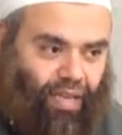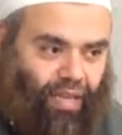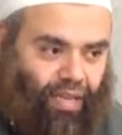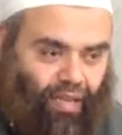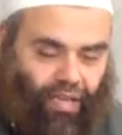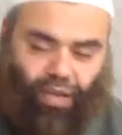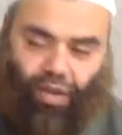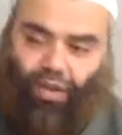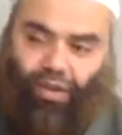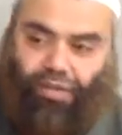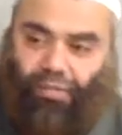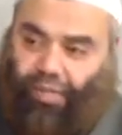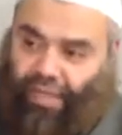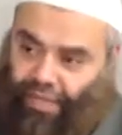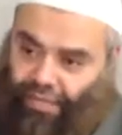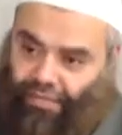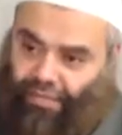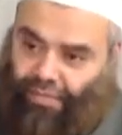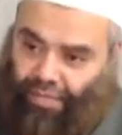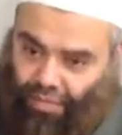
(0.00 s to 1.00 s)
he heard
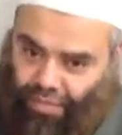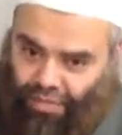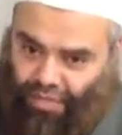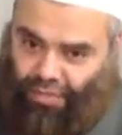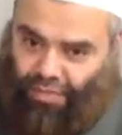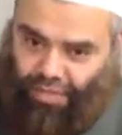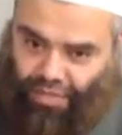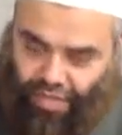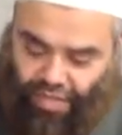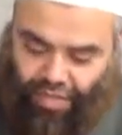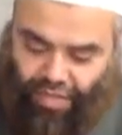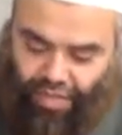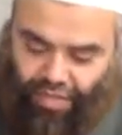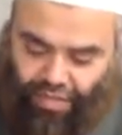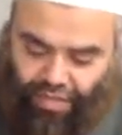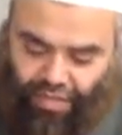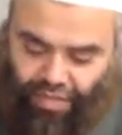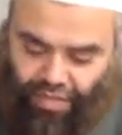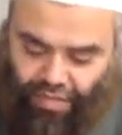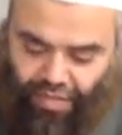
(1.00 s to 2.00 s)
me, because he was saying
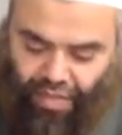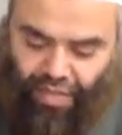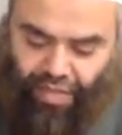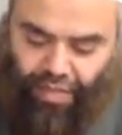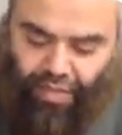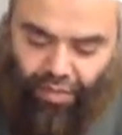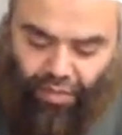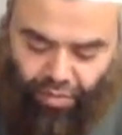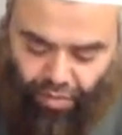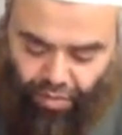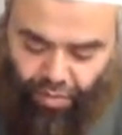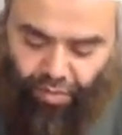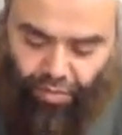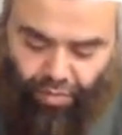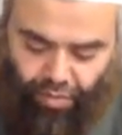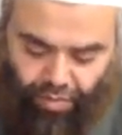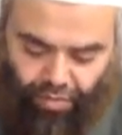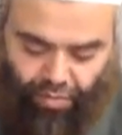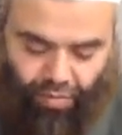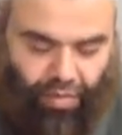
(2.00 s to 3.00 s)
it inside or
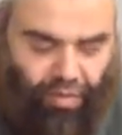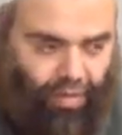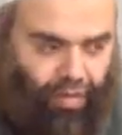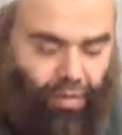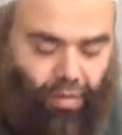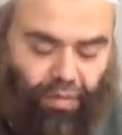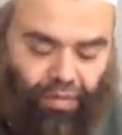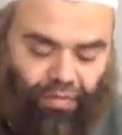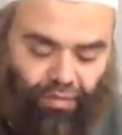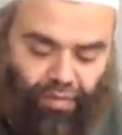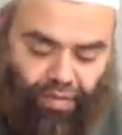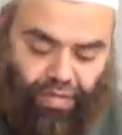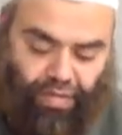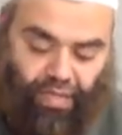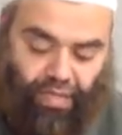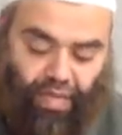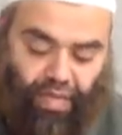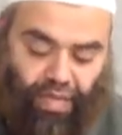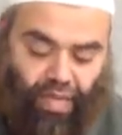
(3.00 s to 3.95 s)
with a lower voice.